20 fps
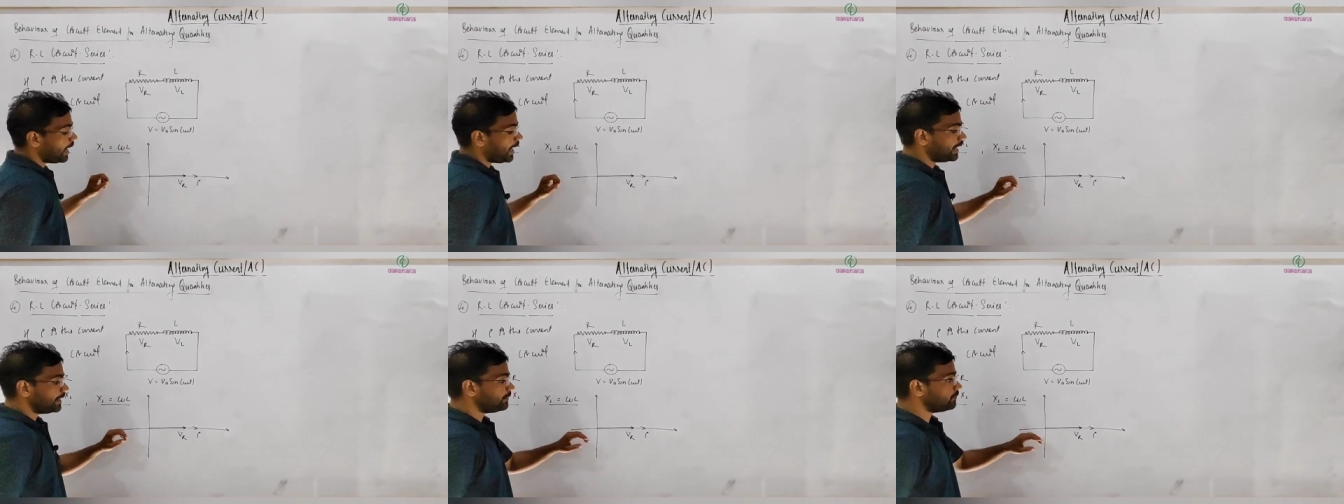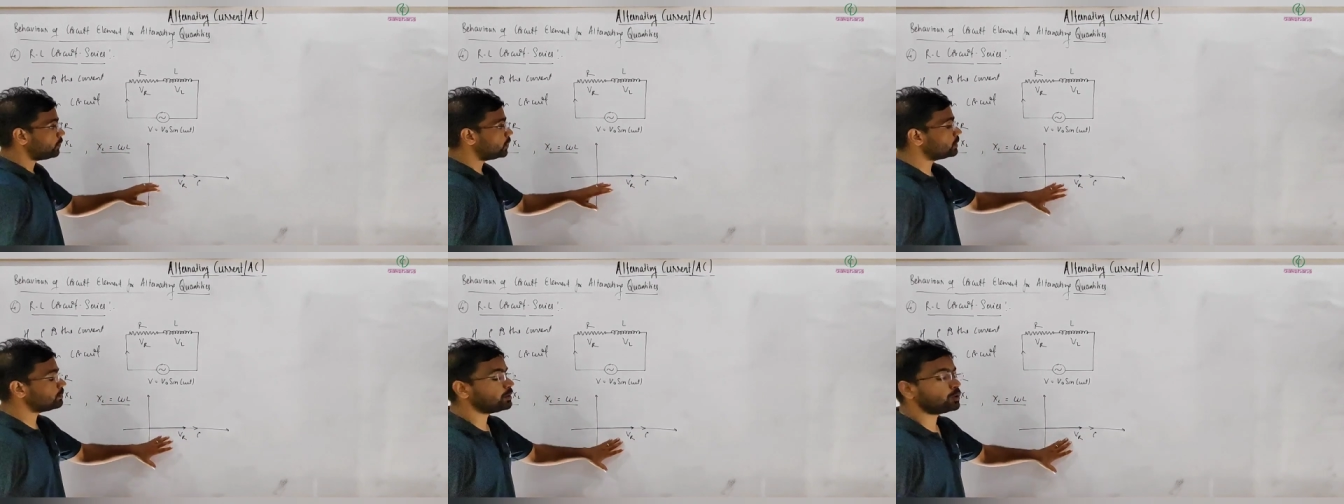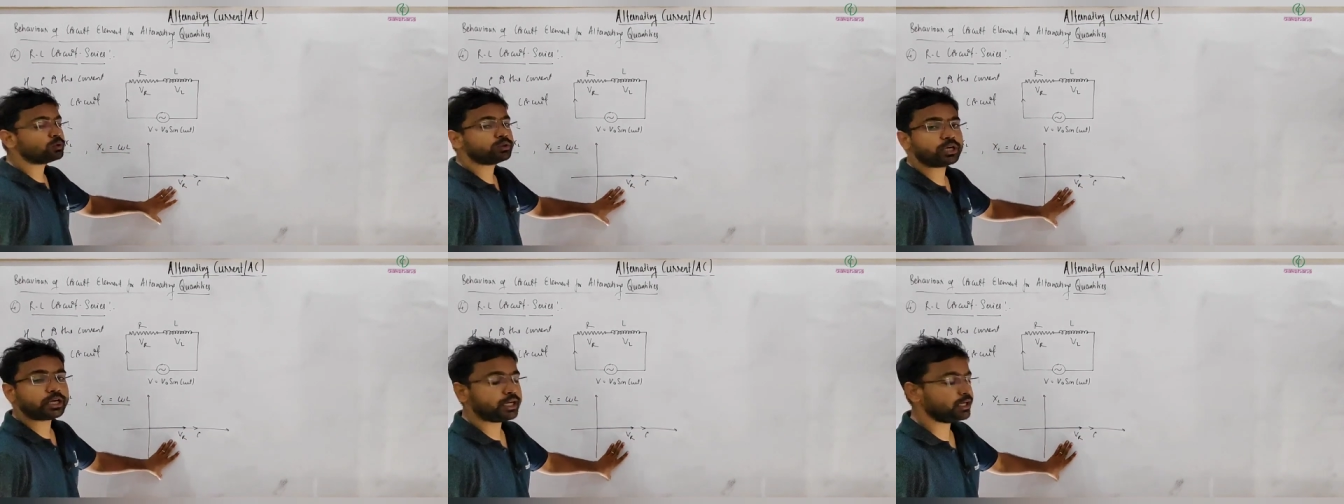And what
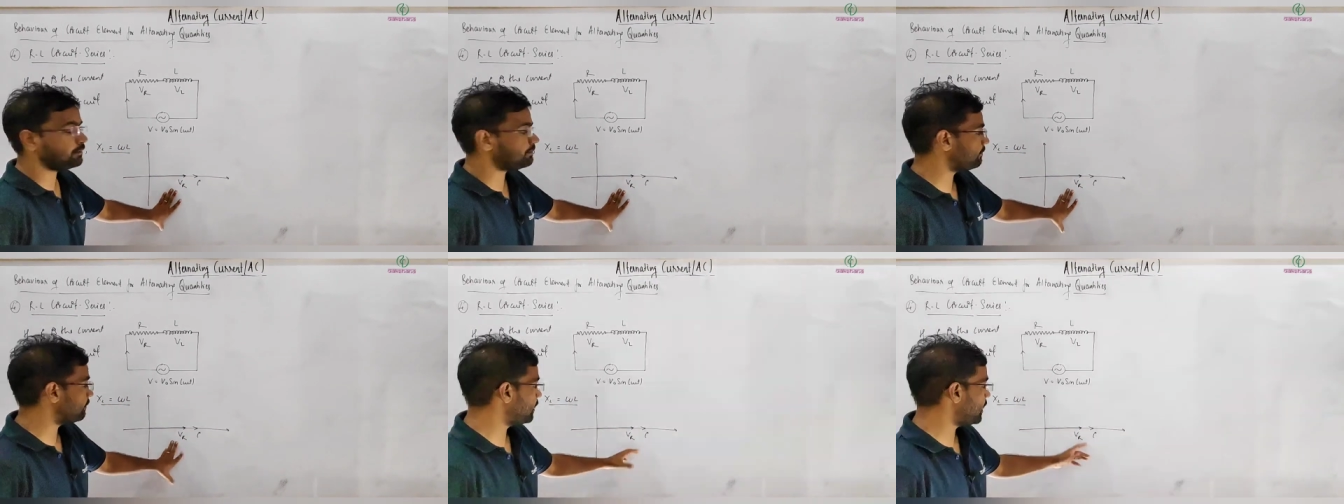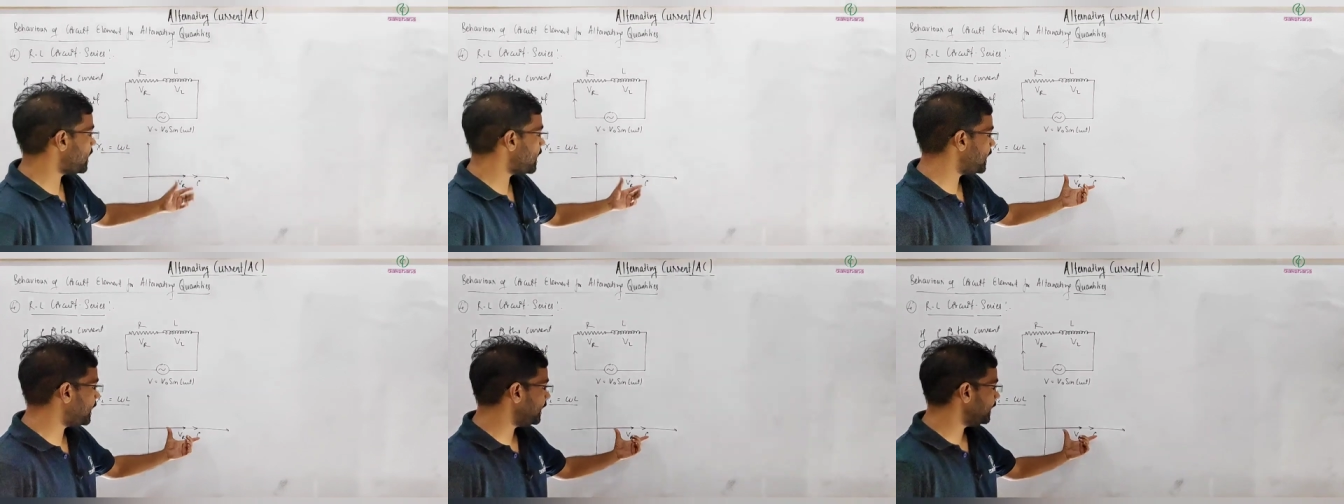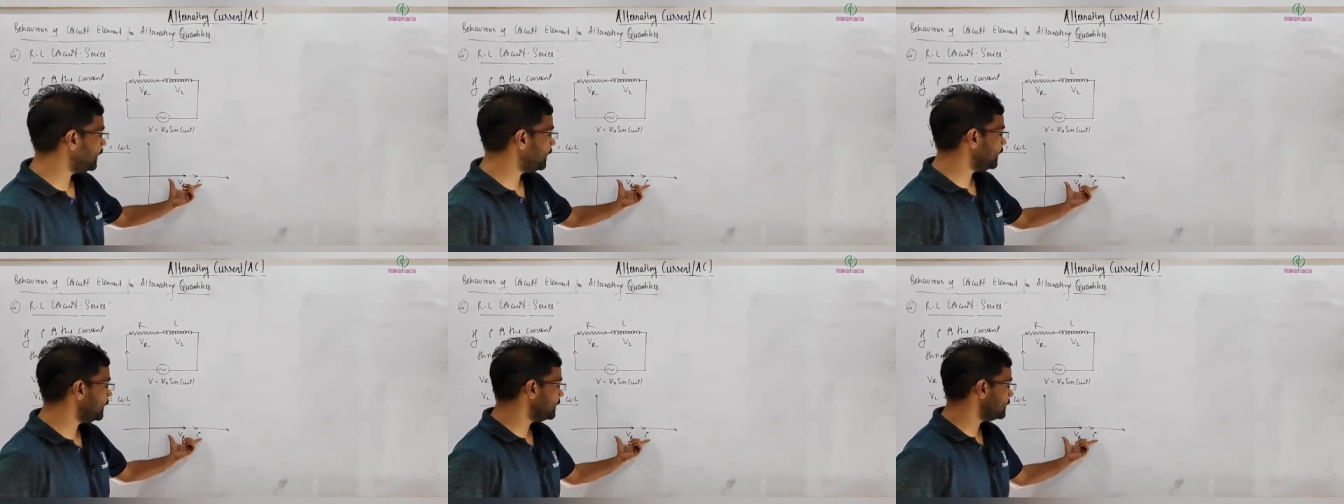about if
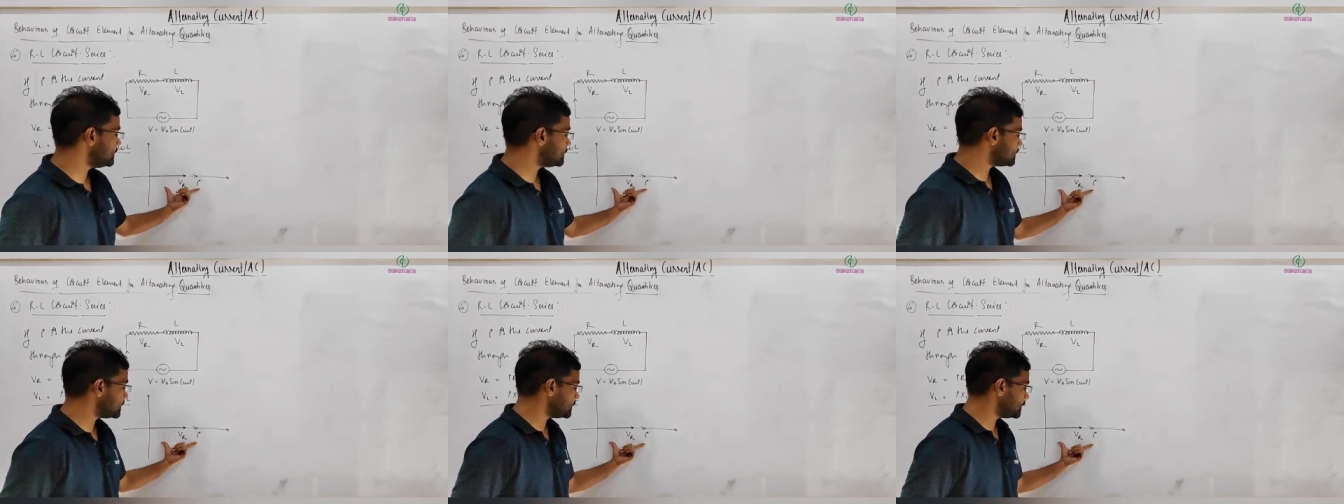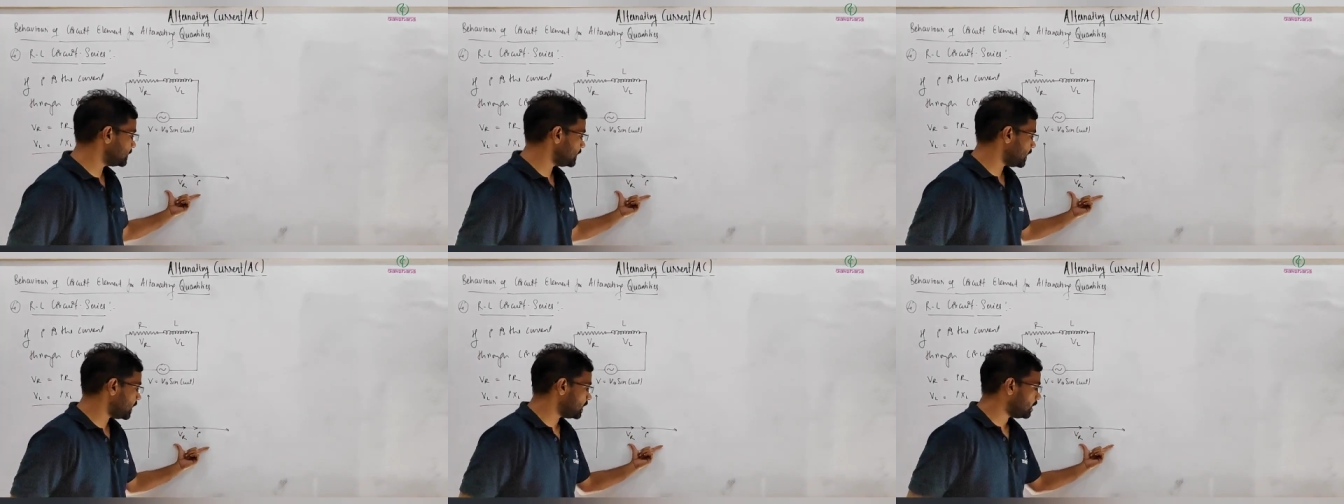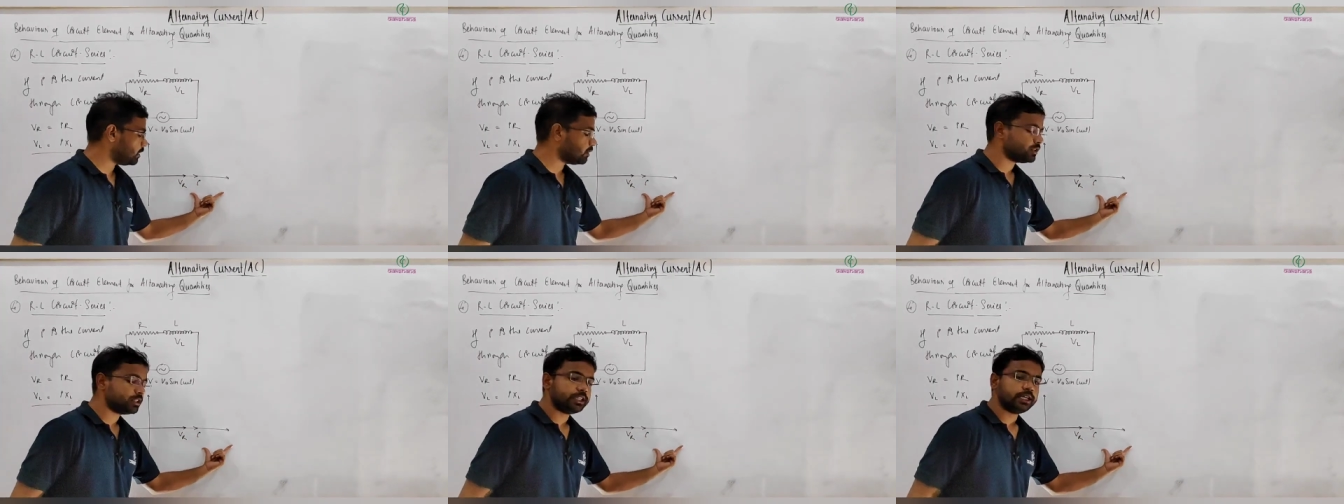I is
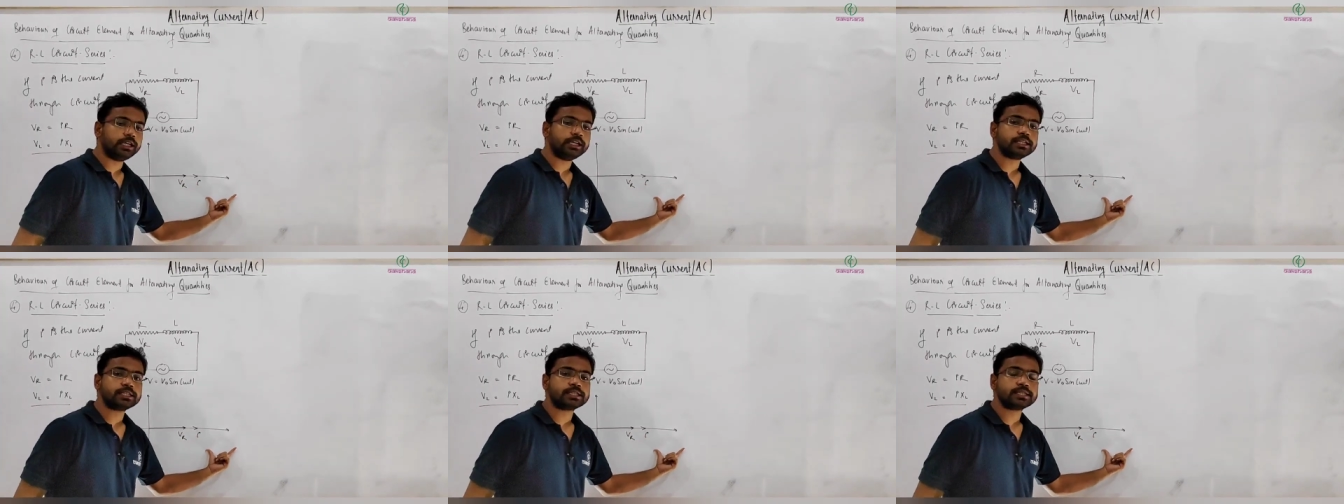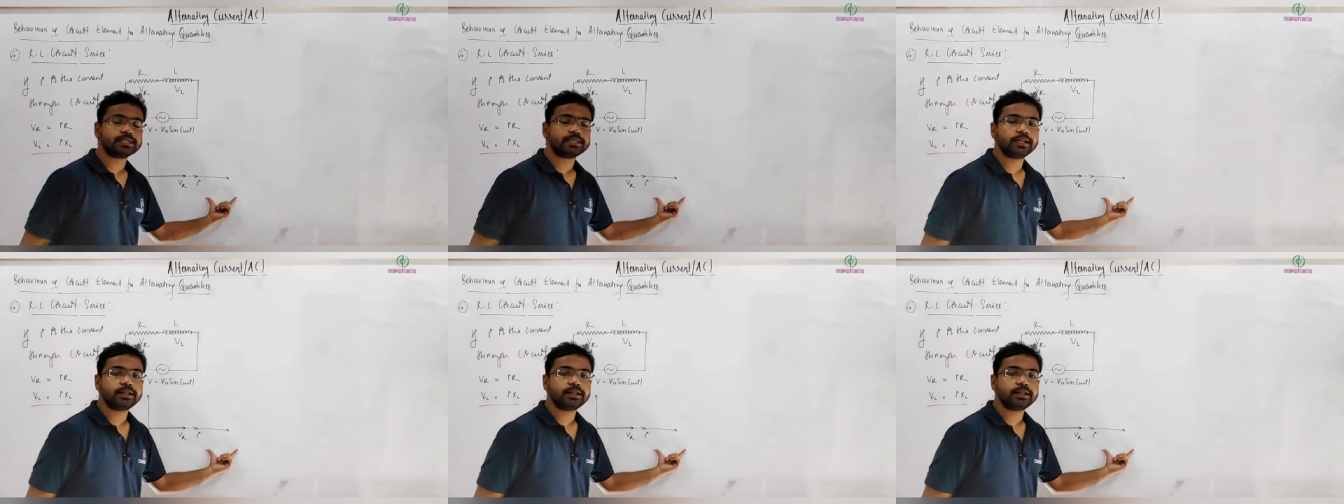along this,